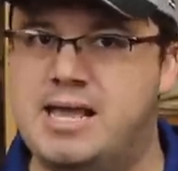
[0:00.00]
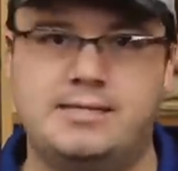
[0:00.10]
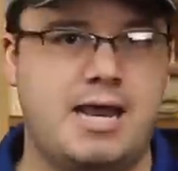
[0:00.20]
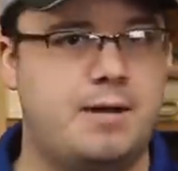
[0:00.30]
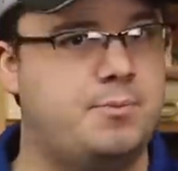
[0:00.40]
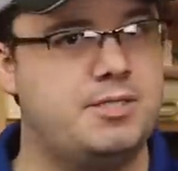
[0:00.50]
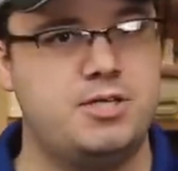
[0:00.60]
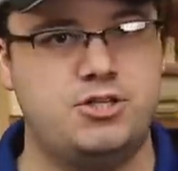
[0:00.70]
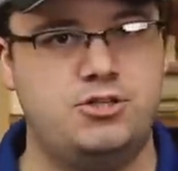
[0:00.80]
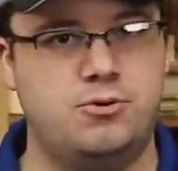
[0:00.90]
It's not a
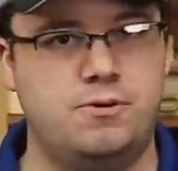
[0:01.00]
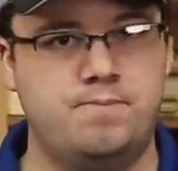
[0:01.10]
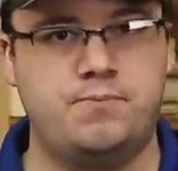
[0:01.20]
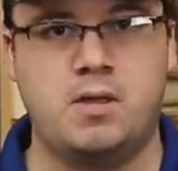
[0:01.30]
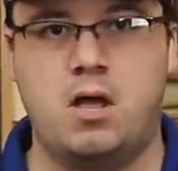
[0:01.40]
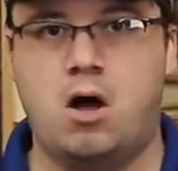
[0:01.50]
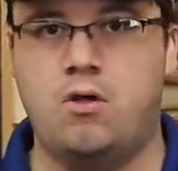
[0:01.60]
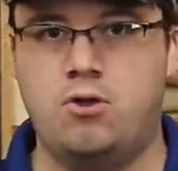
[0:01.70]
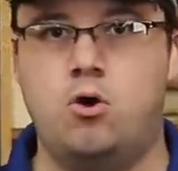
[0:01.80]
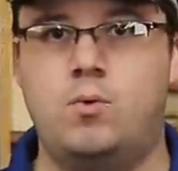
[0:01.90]
precision tool,
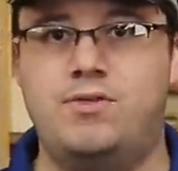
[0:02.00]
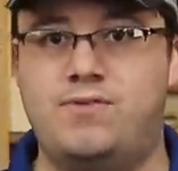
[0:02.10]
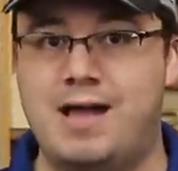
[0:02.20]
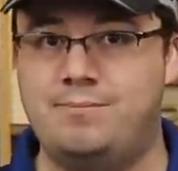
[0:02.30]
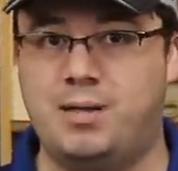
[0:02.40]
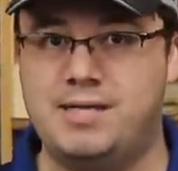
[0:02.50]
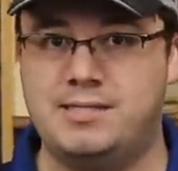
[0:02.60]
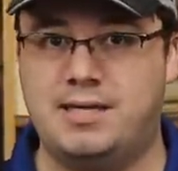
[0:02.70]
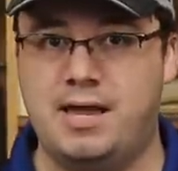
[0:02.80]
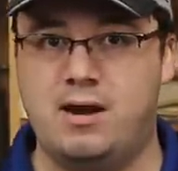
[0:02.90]
although with fine
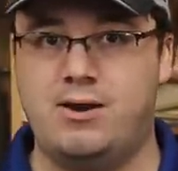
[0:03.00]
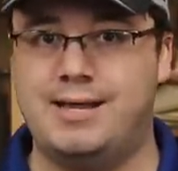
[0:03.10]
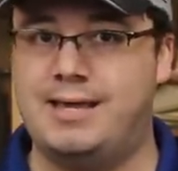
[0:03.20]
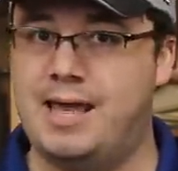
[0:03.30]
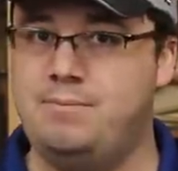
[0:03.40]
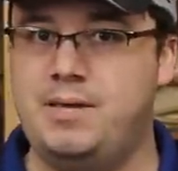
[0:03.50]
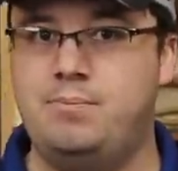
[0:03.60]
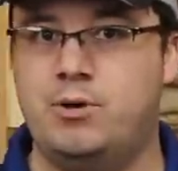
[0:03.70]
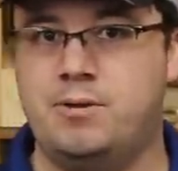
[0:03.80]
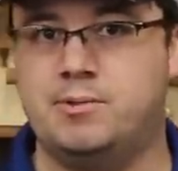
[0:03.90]
blades and care it can be
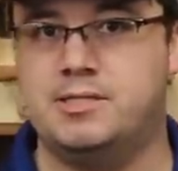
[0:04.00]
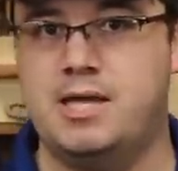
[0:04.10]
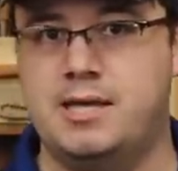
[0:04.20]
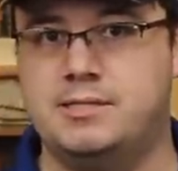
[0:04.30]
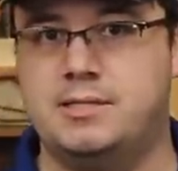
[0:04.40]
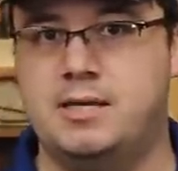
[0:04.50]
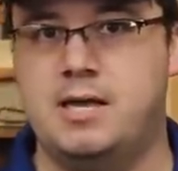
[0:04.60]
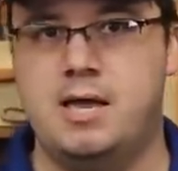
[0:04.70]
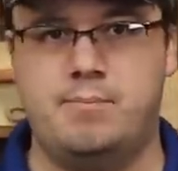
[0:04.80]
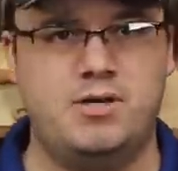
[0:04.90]
pretty precise
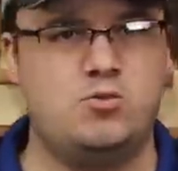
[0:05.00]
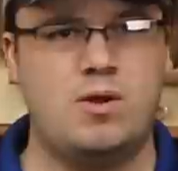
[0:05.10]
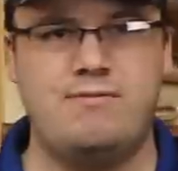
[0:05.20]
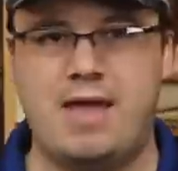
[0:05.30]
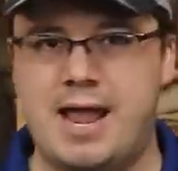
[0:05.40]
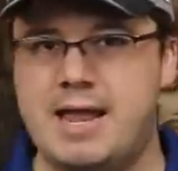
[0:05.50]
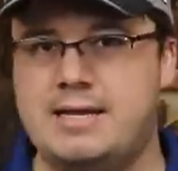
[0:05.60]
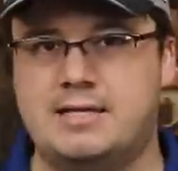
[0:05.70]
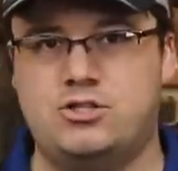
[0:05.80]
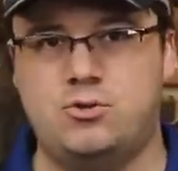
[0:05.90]
but it's one of the
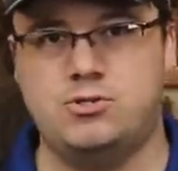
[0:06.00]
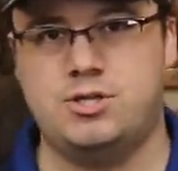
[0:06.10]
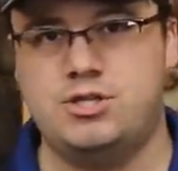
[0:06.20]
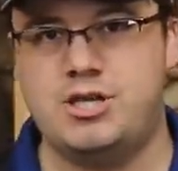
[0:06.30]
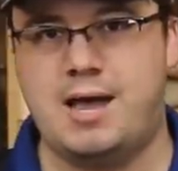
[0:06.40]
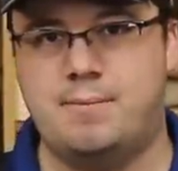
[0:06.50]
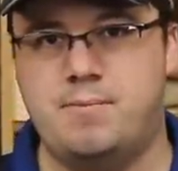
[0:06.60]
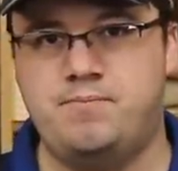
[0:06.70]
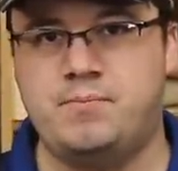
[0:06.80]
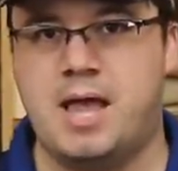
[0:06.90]
handiest tools in the shop,
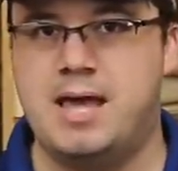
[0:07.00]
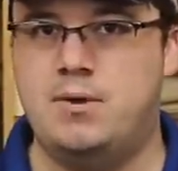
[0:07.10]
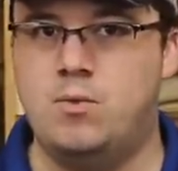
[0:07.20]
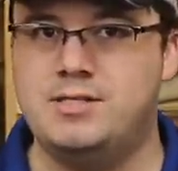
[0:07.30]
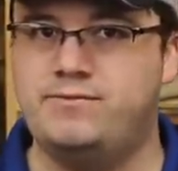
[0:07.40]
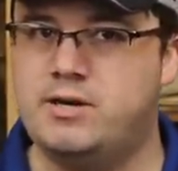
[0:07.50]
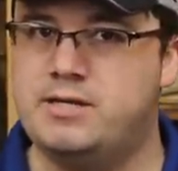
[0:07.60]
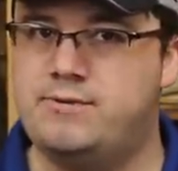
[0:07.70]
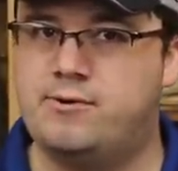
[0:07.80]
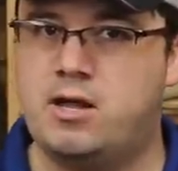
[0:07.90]
and it wasn't
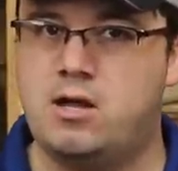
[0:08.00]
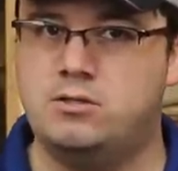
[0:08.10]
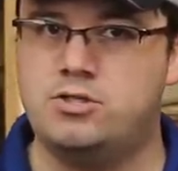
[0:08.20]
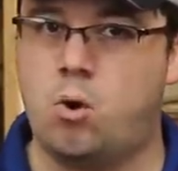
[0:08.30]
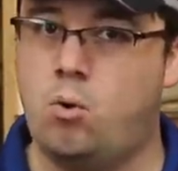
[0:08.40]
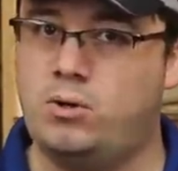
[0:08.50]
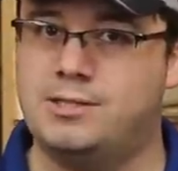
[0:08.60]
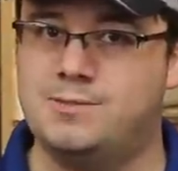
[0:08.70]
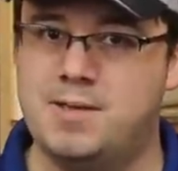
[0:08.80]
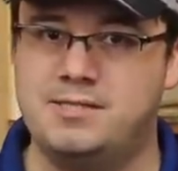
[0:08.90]
very difficult or
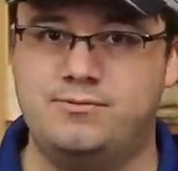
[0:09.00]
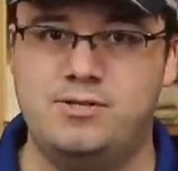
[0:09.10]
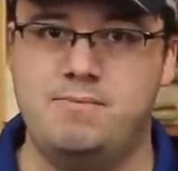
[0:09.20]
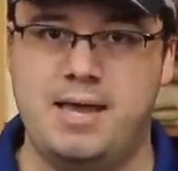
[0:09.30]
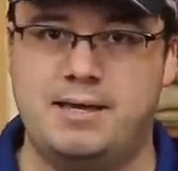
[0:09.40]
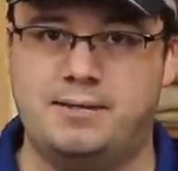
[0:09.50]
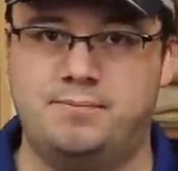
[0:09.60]
expensive to make.